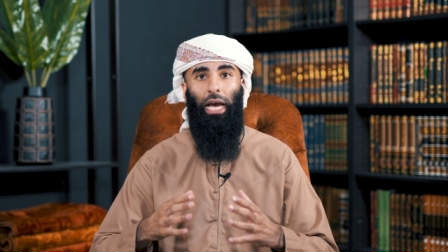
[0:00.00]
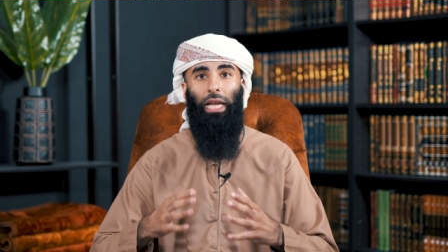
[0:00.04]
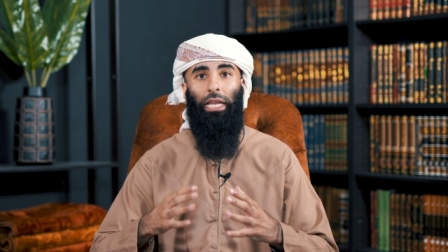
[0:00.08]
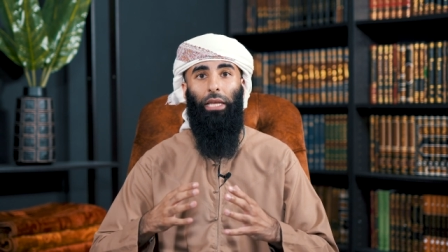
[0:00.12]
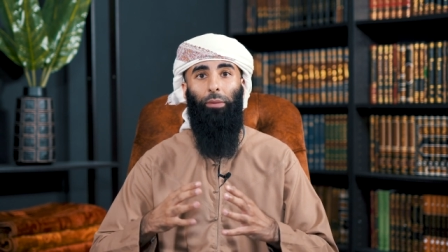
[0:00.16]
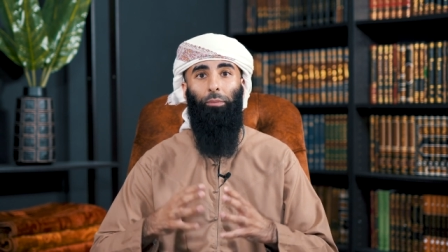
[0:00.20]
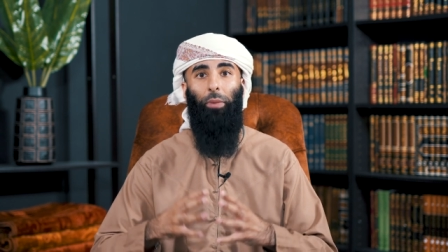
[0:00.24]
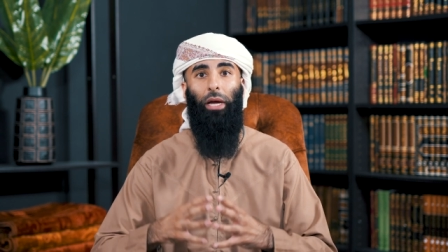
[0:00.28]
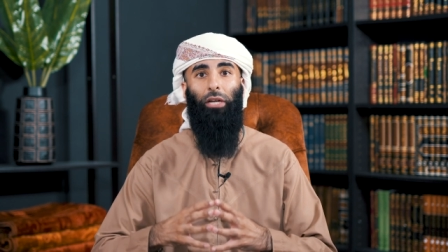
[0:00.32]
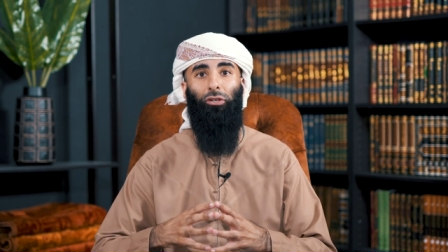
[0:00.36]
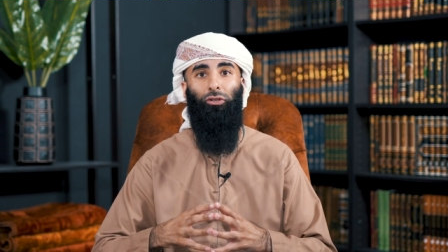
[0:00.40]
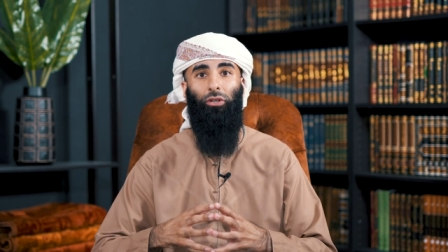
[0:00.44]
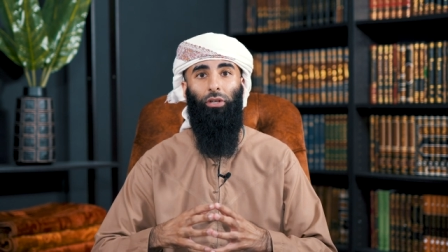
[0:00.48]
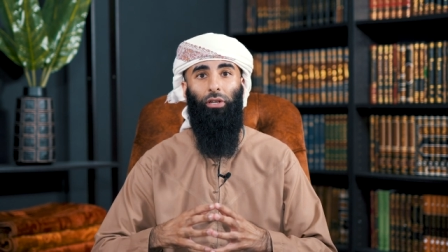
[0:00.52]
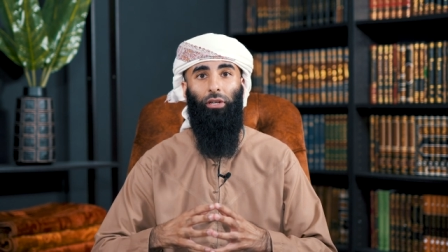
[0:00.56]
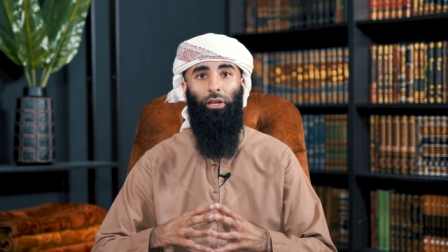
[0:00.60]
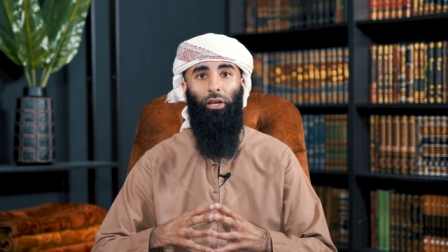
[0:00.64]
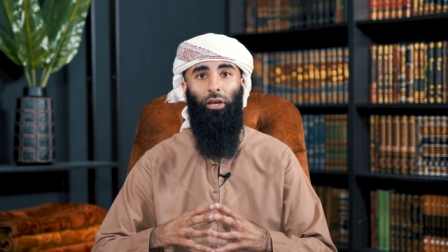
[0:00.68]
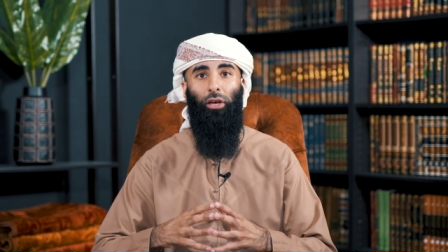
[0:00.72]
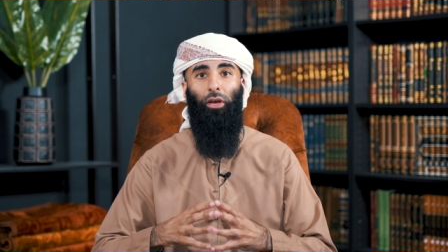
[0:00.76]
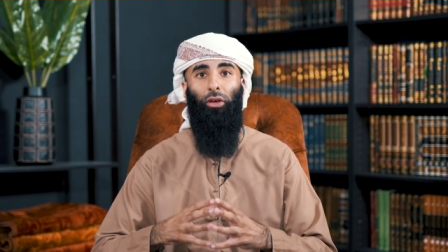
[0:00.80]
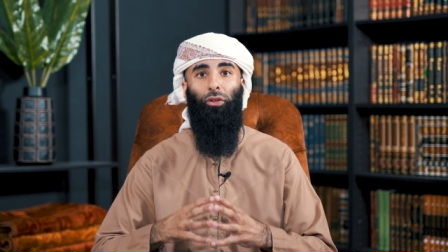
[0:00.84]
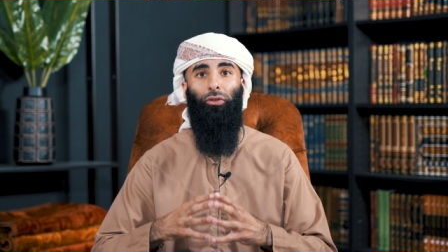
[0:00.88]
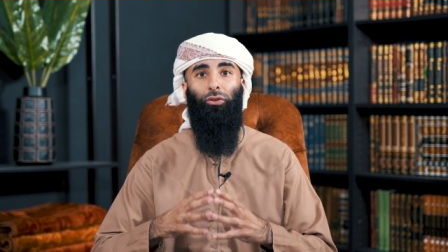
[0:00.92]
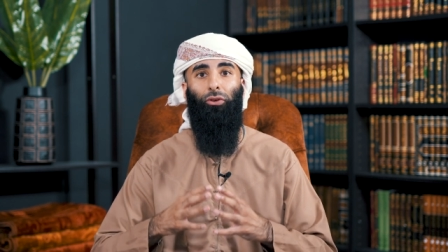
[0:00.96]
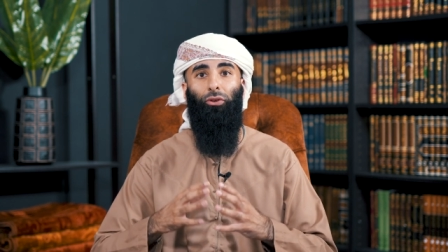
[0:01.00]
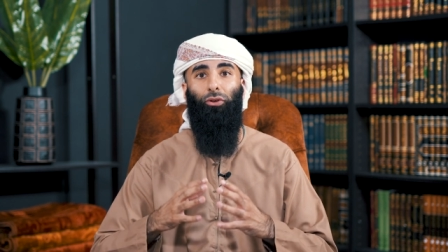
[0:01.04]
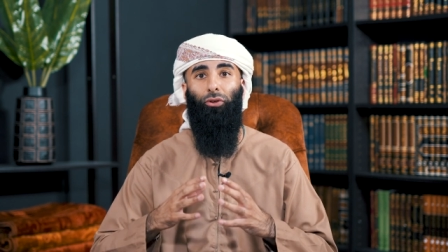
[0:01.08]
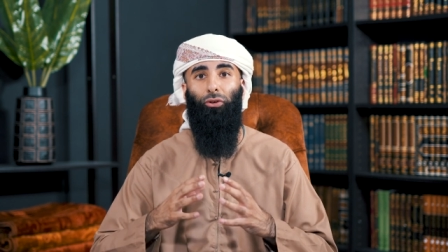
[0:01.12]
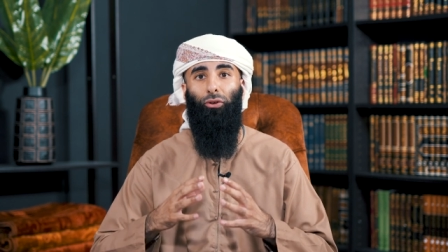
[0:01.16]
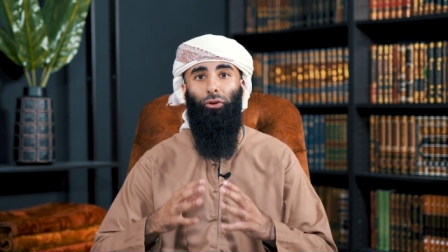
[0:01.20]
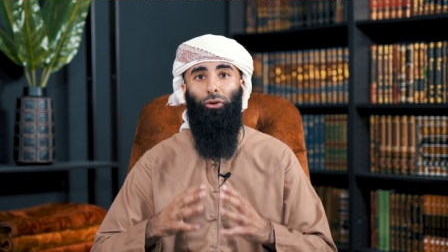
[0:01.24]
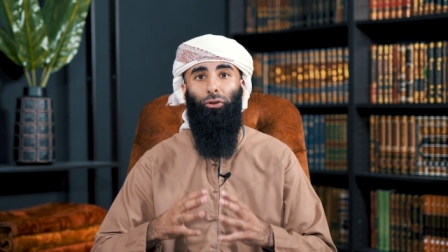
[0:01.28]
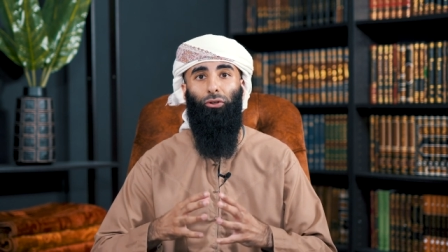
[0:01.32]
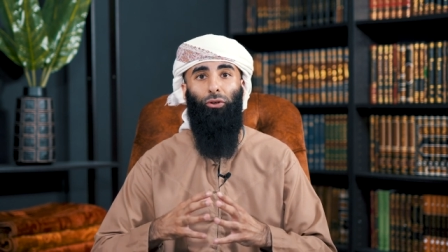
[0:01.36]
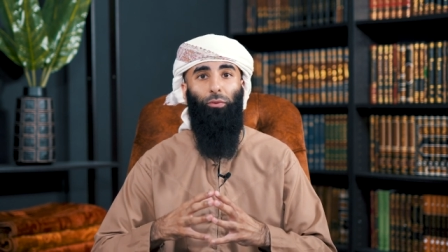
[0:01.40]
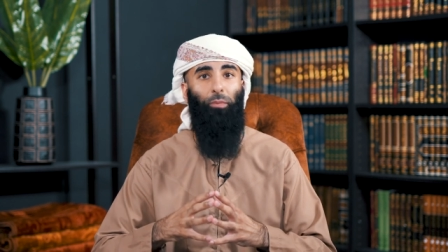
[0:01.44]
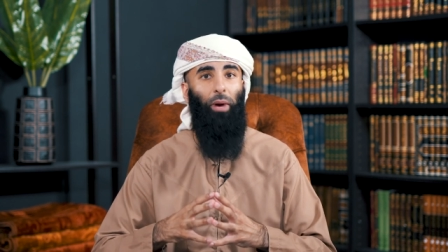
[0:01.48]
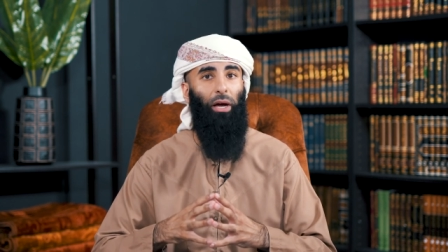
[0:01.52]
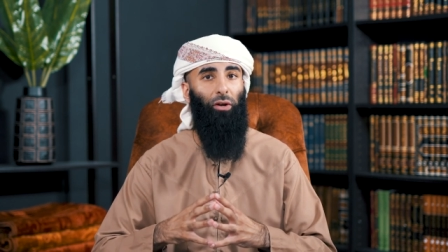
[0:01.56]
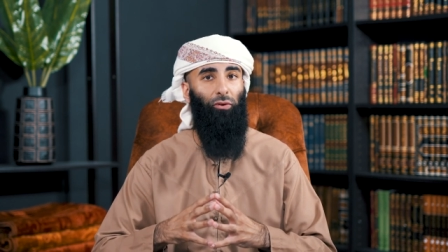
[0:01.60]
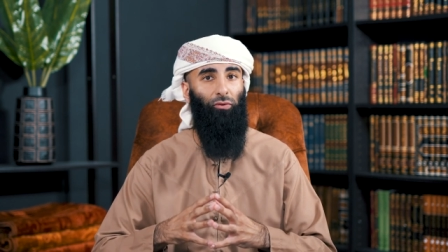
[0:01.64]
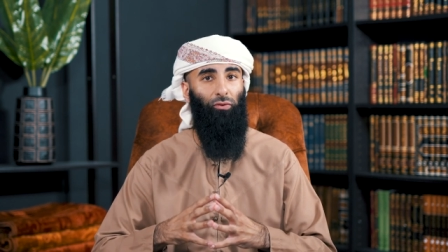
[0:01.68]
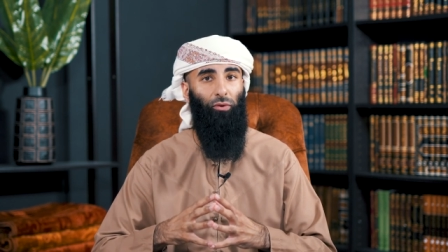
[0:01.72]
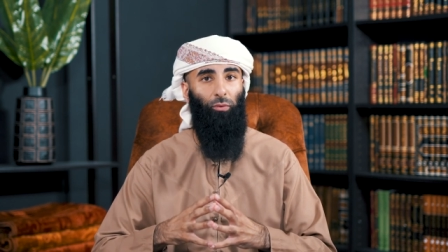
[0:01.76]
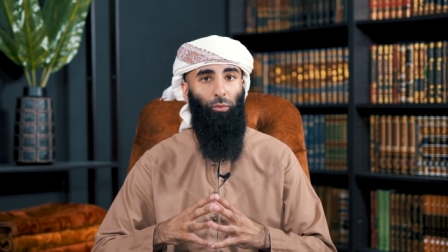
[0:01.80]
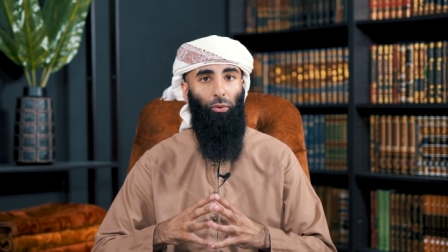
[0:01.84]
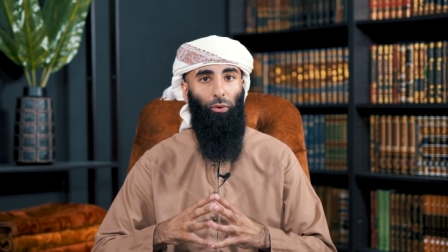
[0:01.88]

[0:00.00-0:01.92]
And imagine the huge amount of